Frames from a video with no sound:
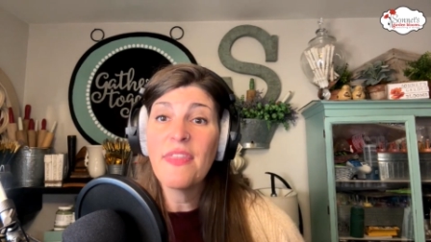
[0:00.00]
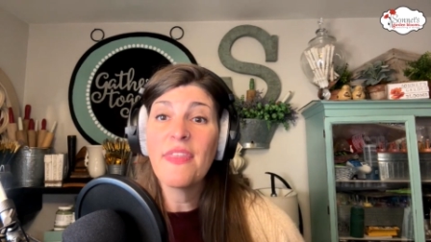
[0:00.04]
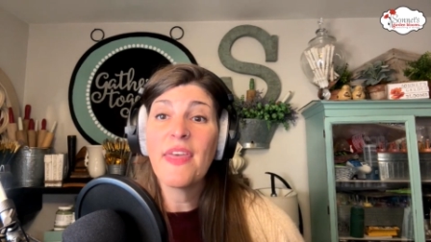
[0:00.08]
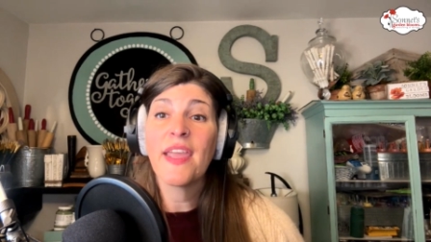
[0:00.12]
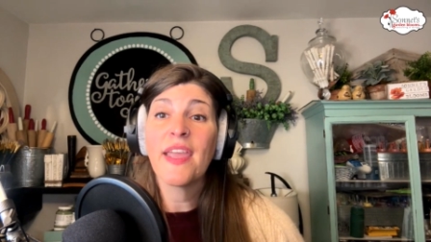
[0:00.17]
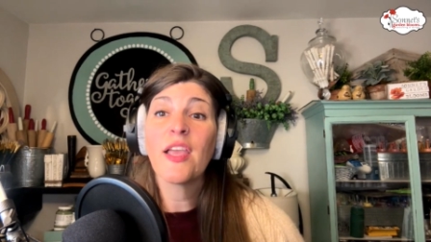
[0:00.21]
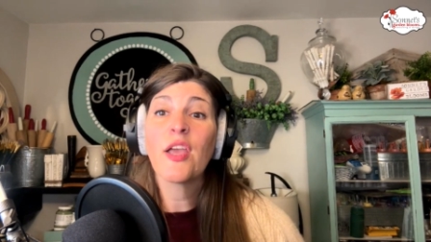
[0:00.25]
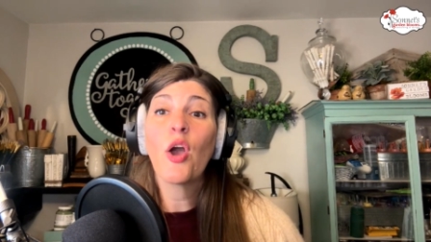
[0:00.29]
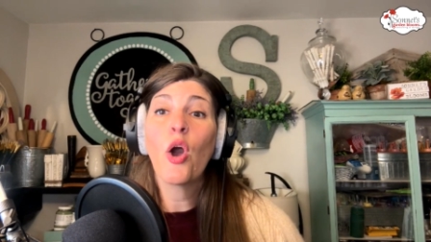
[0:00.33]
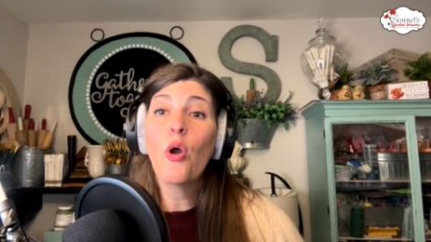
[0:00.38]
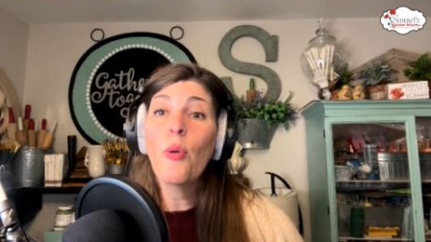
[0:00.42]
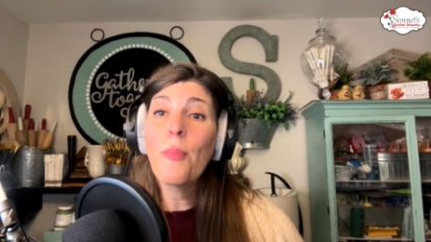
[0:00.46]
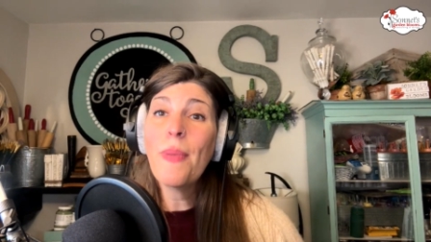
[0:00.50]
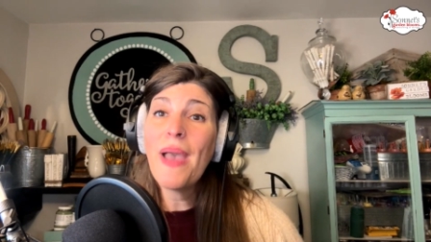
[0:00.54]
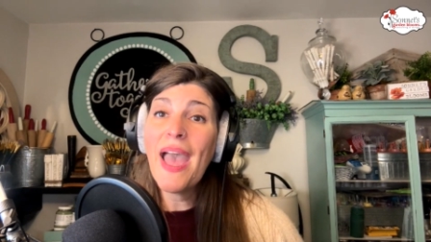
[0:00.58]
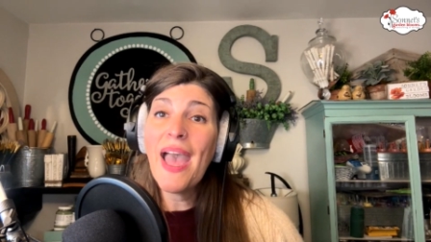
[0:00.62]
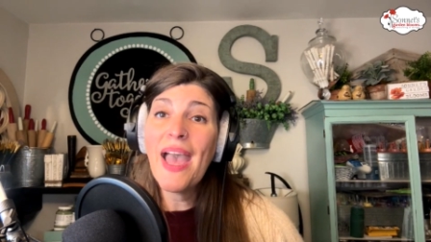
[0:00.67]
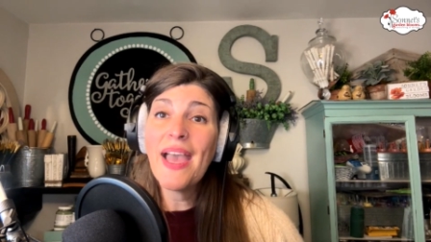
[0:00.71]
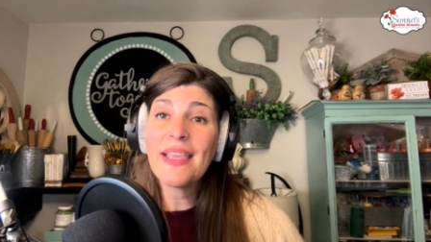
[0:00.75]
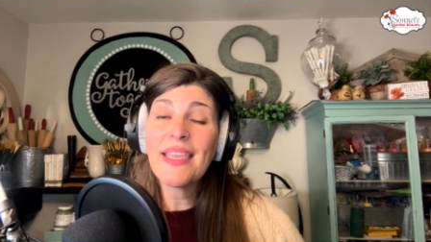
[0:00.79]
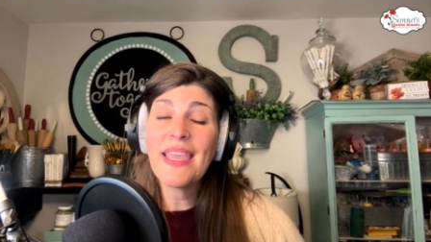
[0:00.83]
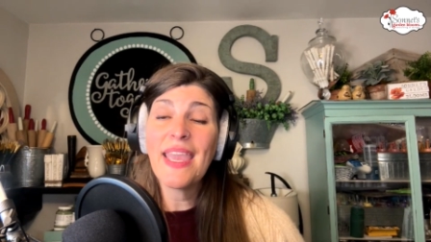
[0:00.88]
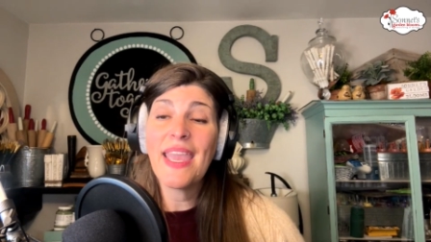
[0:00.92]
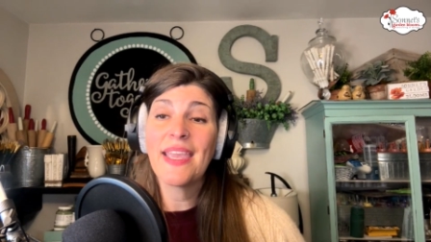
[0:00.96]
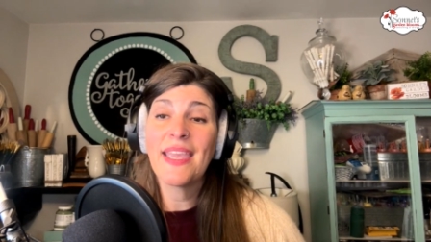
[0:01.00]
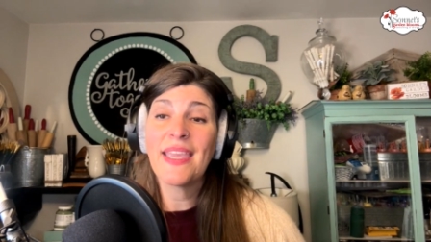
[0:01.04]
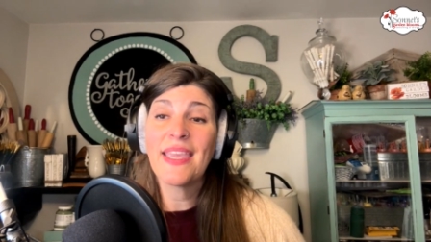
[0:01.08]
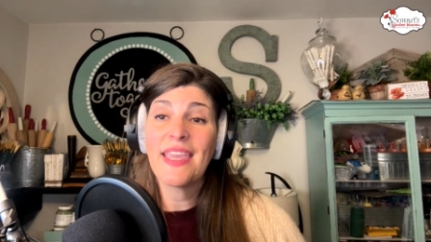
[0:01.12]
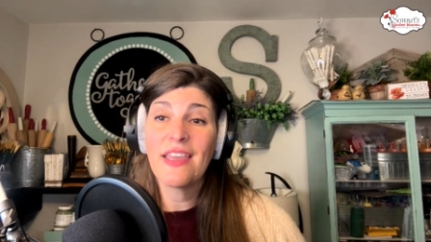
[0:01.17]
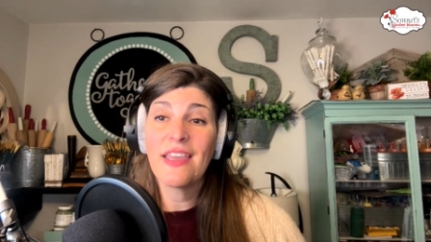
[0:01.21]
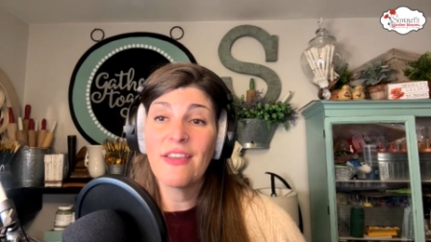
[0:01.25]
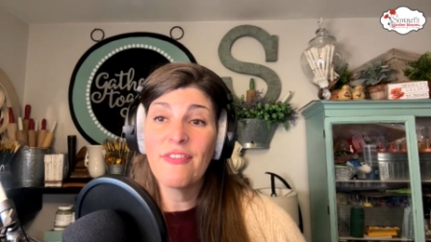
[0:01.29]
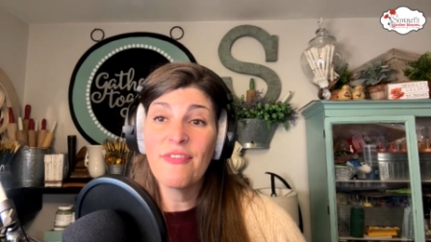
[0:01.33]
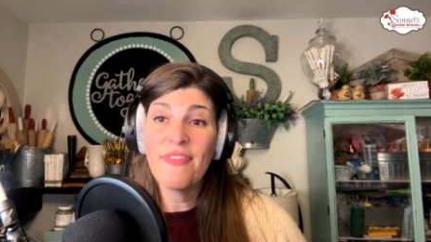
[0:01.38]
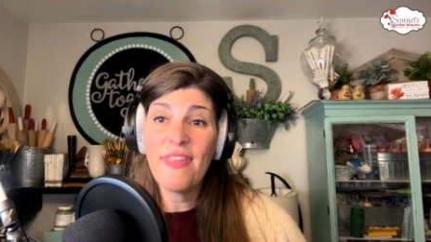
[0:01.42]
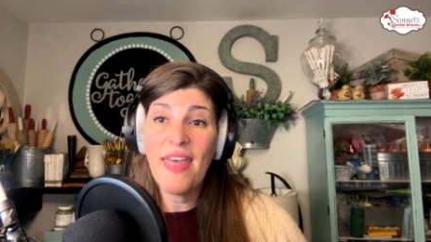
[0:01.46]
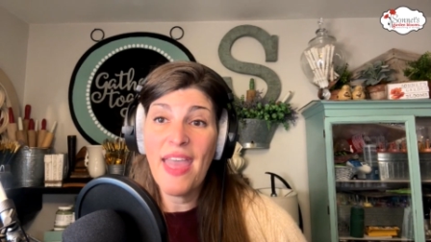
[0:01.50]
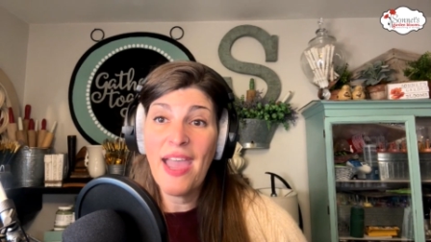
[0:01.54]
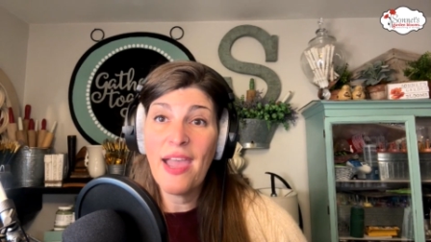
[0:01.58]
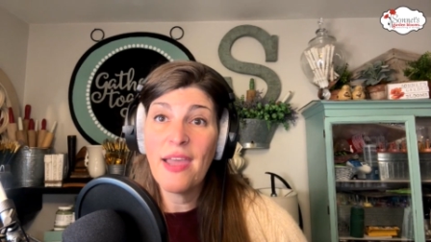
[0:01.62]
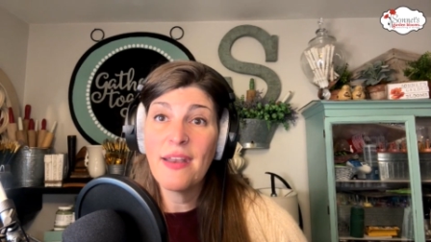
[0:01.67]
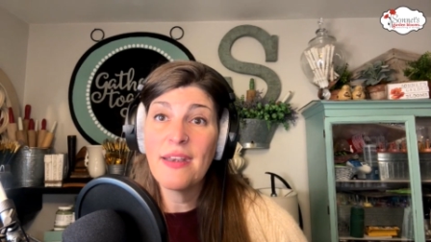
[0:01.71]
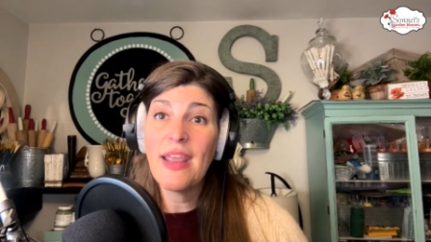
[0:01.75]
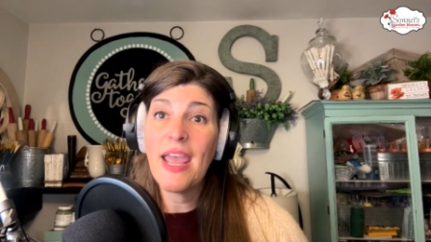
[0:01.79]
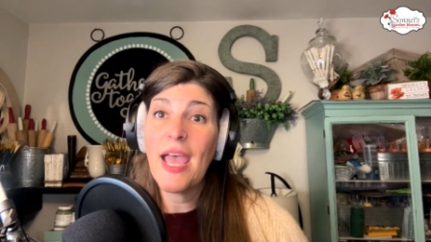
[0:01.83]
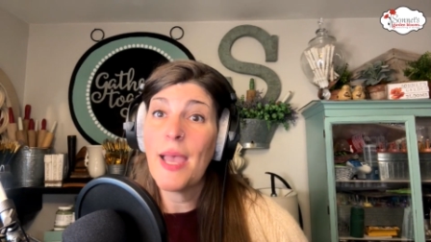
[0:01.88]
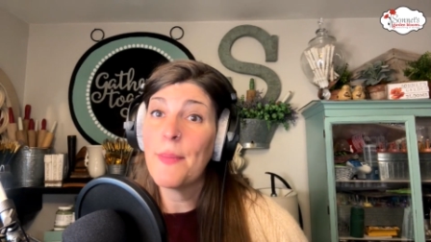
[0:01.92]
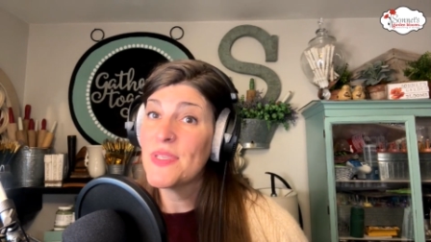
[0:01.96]
then go back and give
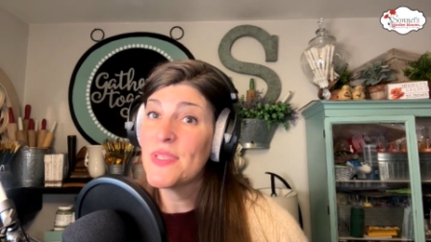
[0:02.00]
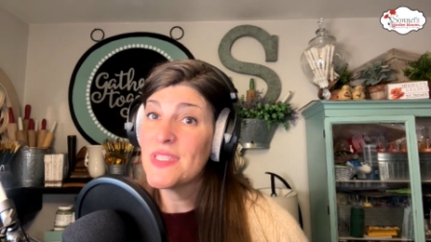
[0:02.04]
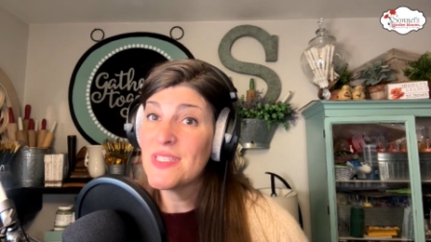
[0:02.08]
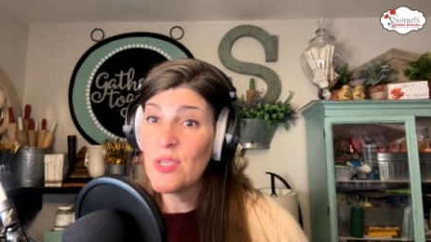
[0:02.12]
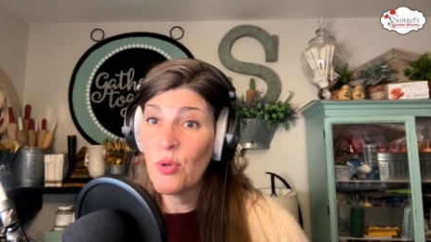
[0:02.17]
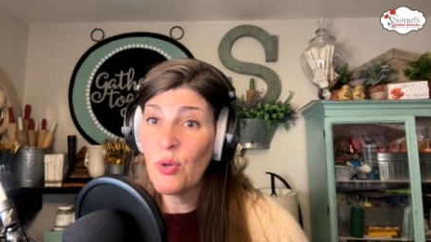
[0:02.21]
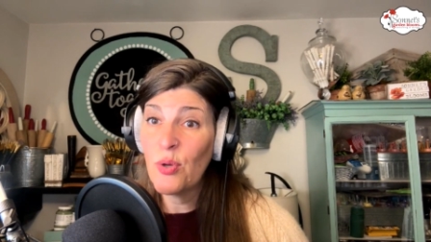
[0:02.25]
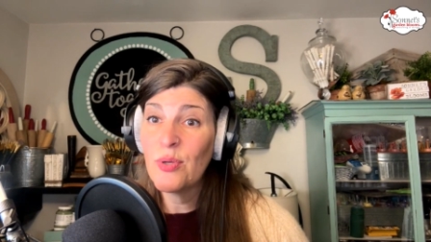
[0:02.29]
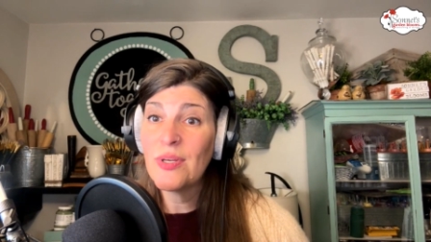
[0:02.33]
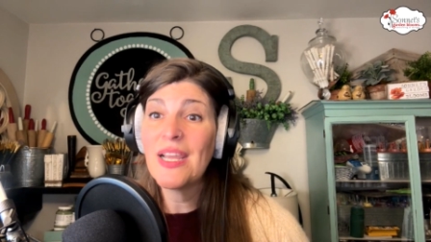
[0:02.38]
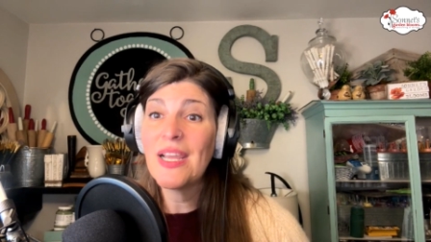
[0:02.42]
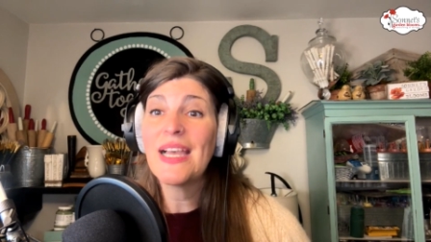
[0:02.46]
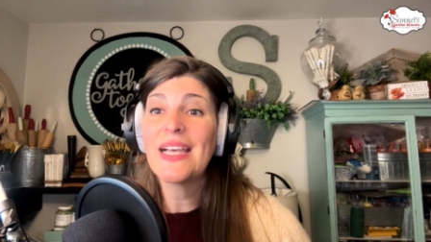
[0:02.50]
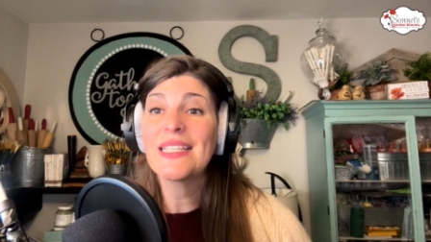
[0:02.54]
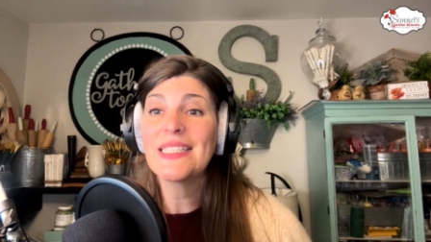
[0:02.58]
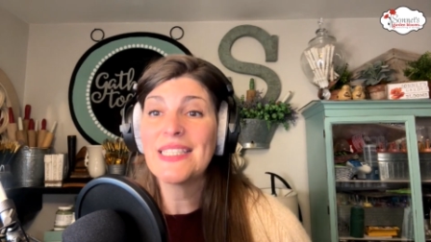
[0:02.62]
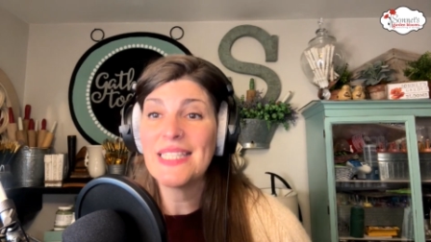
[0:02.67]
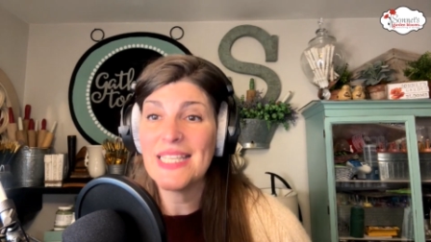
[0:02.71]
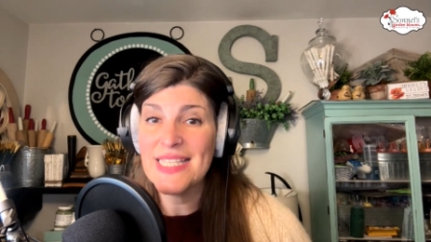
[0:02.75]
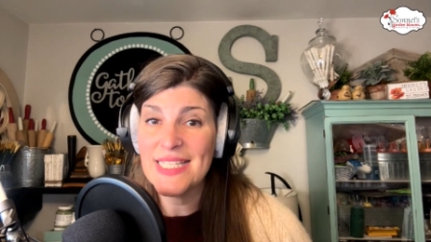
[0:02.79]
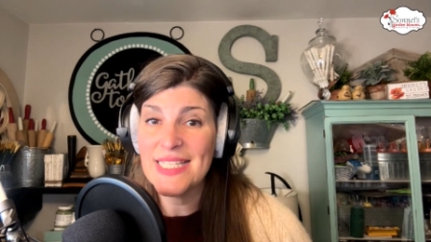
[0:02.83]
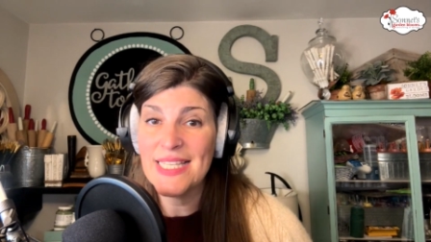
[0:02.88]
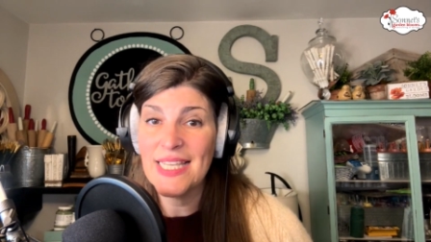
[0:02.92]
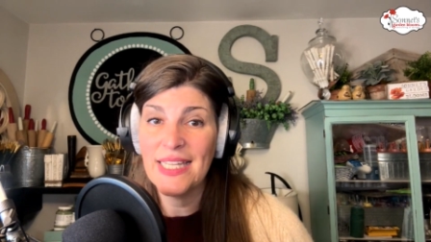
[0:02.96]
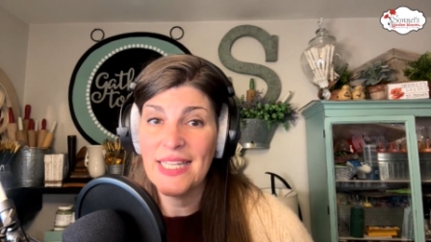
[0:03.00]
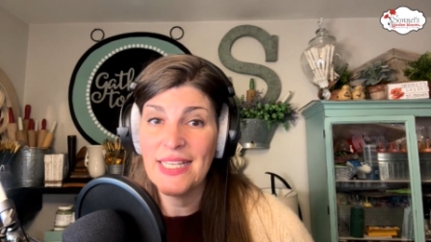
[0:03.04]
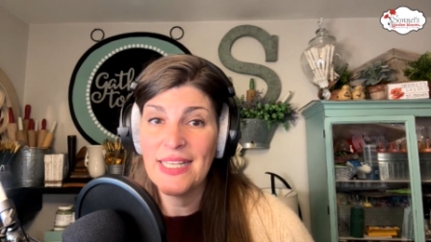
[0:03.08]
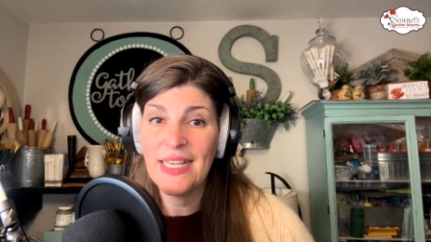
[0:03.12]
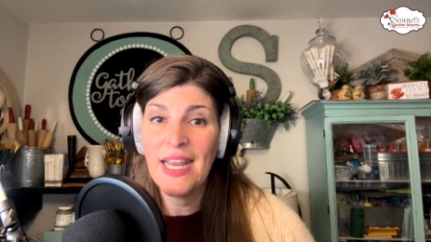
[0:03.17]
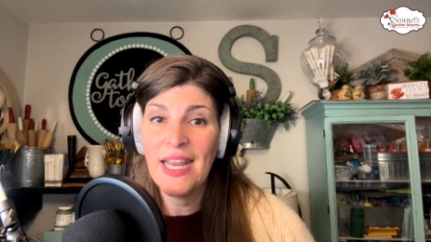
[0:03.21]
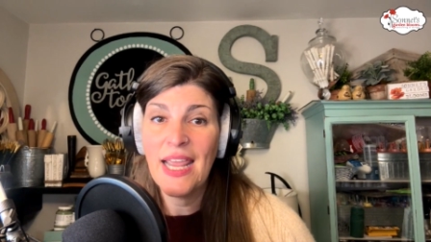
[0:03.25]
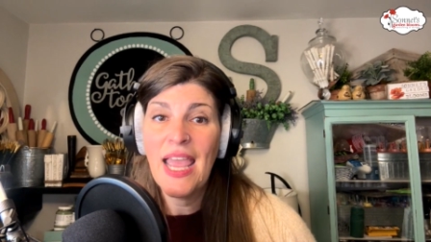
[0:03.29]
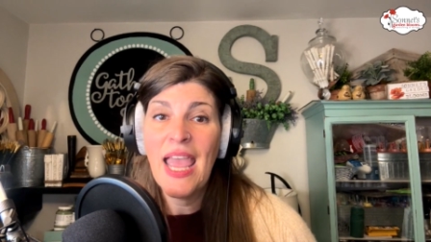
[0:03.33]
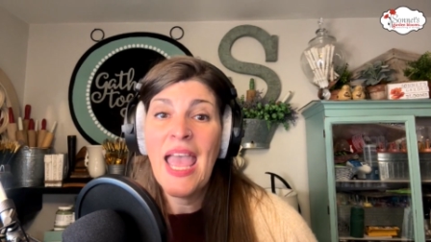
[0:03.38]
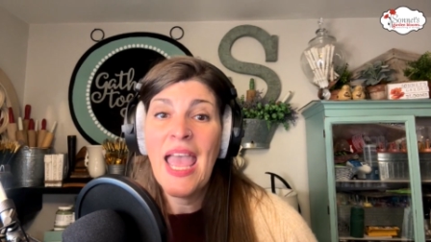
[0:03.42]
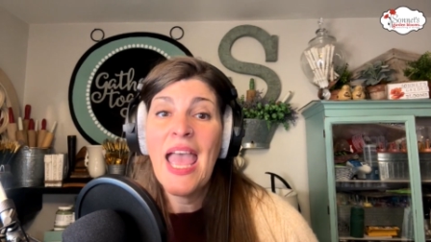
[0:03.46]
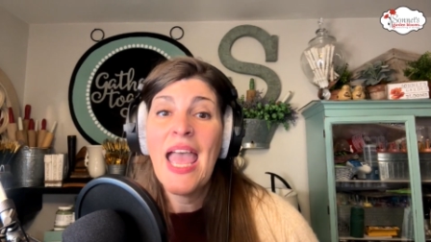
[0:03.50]
that episode a listen.